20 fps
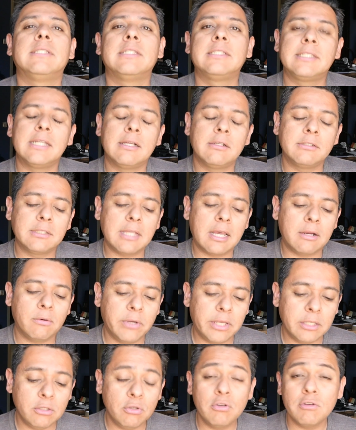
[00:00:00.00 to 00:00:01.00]
the cells that
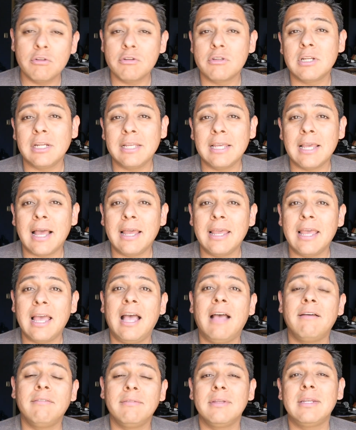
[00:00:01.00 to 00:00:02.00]
way. Usually I
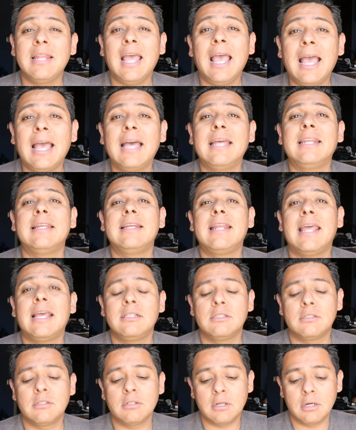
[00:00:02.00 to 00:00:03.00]
haven't had an
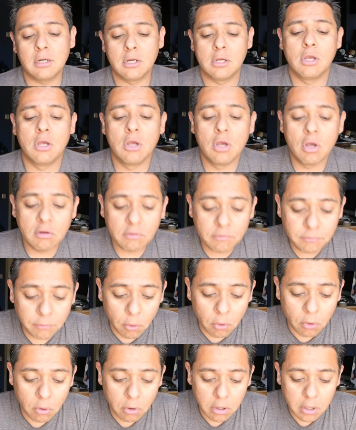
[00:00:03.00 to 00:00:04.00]
answer
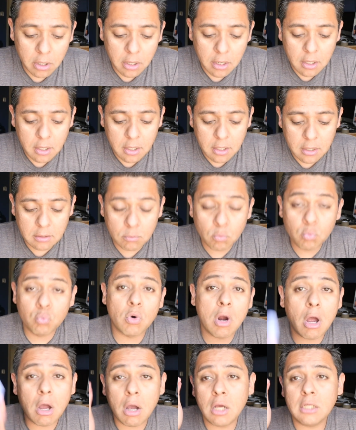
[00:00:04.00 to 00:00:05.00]
for
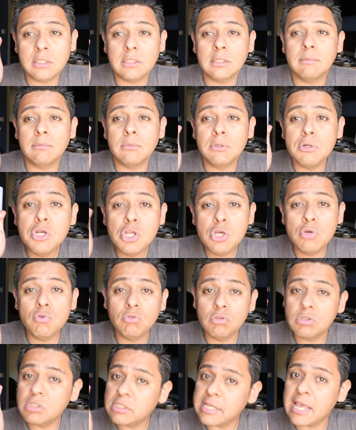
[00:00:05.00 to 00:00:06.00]
raw new
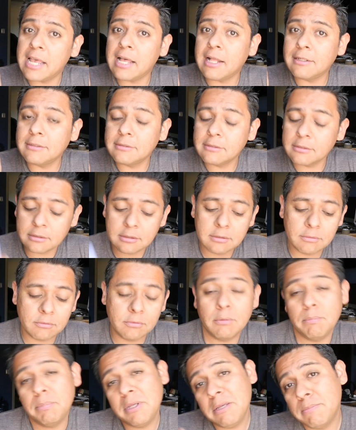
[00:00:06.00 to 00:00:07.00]
cells,
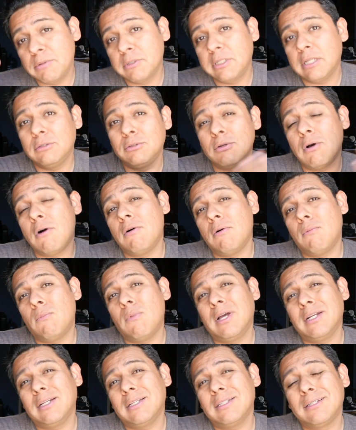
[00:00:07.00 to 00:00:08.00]
for people that don't
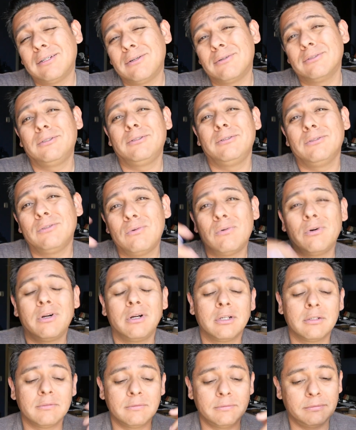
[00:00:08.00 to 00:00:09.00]
want to go through the
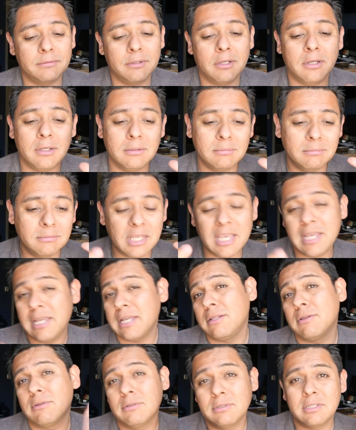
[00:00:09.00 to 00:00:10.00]
work of uh,
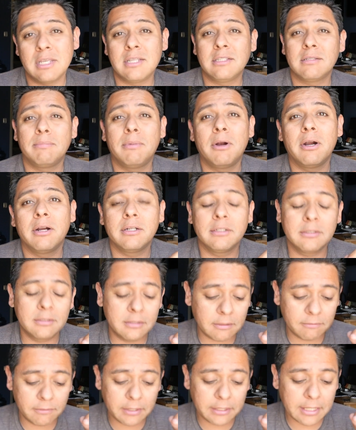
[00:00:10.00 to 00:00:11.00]
taking those things apart and
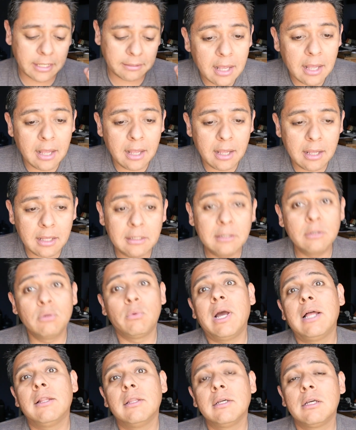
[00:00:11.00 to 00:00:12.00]
stuff like that. Uh, a little
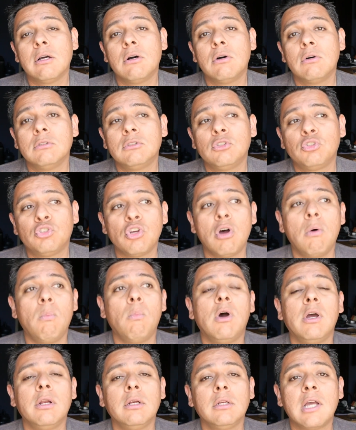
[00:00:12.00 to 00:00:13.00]
while ago,
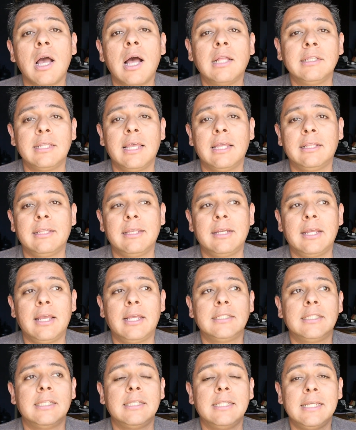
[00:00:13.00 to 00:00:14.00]
someone contacted
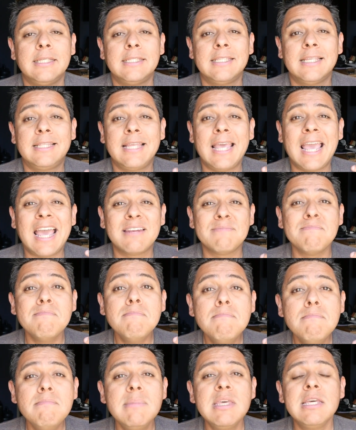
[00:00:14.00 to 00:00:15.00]
us and they said they had
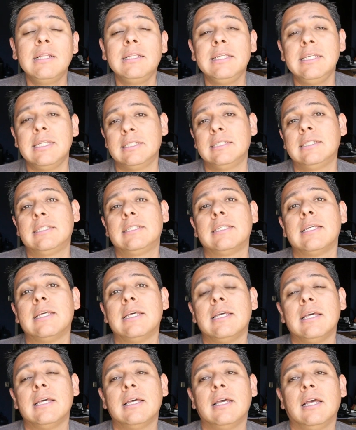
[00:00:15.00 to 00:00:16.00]
millions
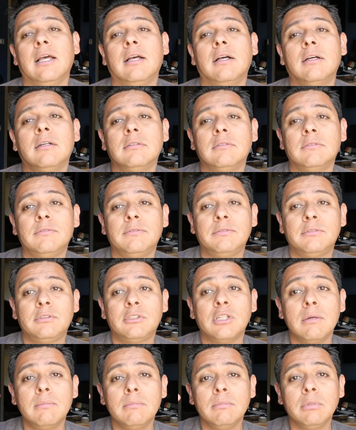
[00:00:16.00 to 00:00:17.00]
of
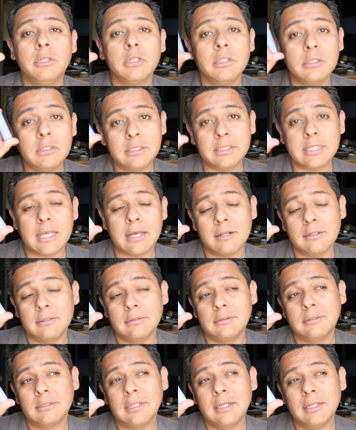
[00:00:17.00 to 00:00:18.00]
some good
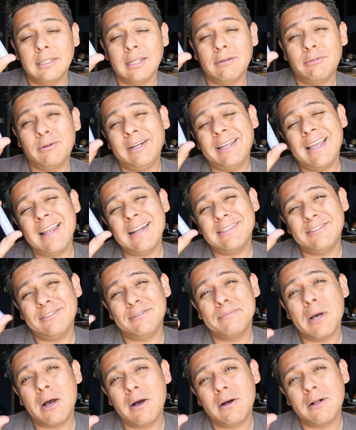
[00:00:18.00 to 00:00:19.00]
cells that were kind of
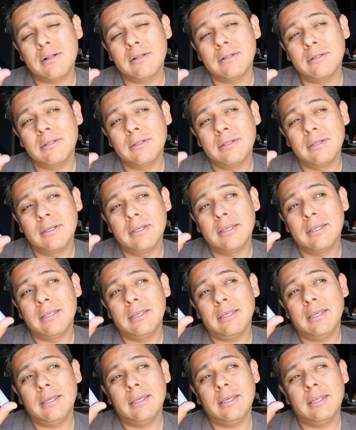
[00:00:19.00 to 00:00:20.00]
small
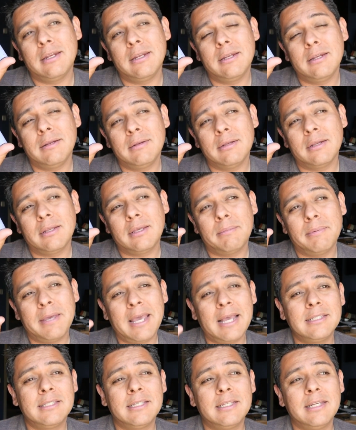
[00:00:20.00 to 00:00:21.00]
in
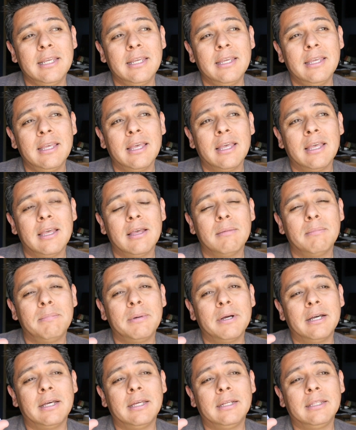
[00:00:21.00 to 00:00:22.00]
capacity,
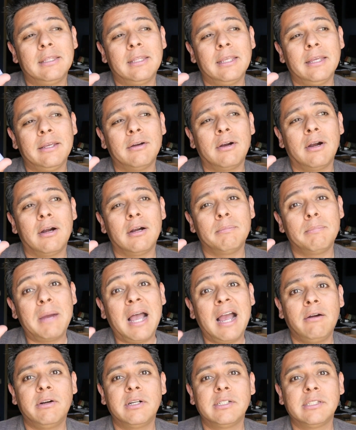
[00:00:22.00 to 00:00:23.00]
but they are
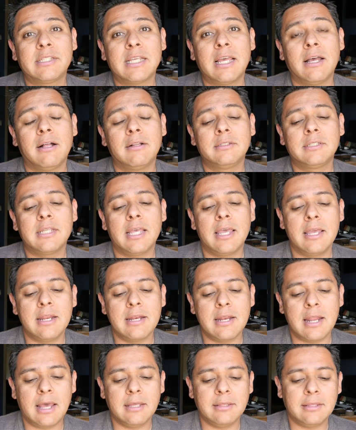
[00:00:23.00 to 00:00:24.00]
power cells.
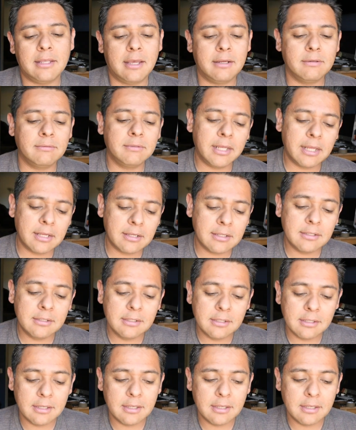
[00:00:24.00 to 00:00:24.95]
And I thought, well,